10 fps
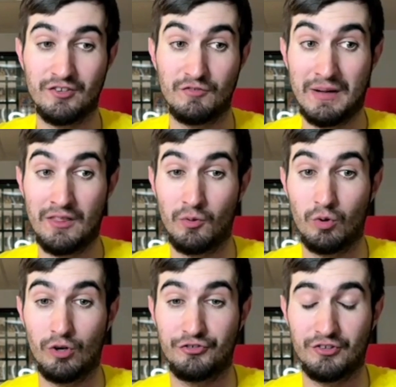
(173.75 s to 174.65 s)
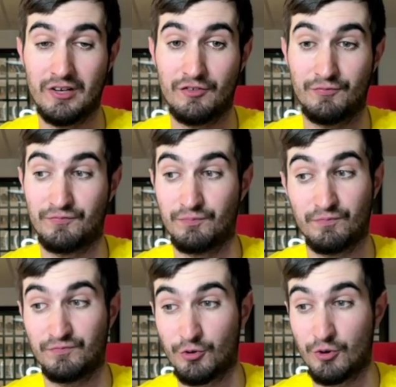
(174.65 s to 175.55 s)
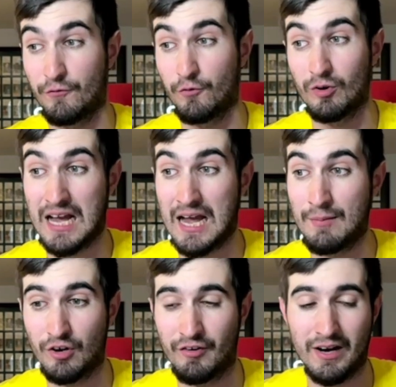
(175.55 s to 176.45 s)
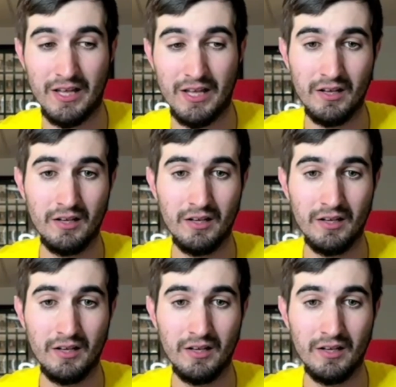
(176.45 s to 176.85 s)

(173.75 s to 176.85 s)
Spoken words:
He's been in the World Series 3 or 4 times already.